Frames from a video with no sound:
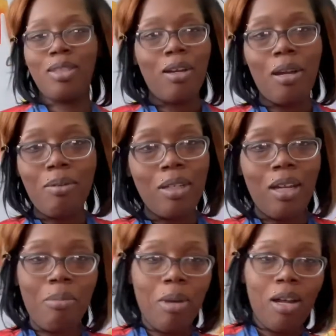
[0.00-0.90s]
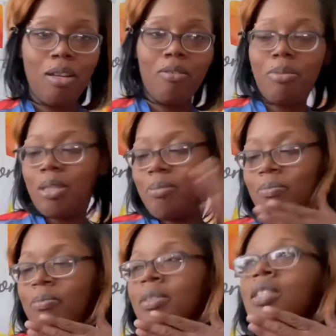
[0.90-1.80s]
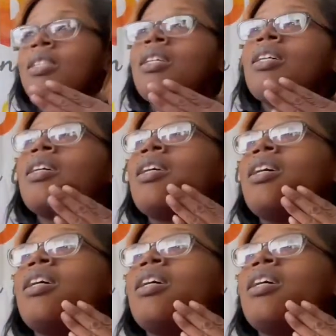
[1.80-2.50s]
Sorry, I'm all over. Graphic onesie.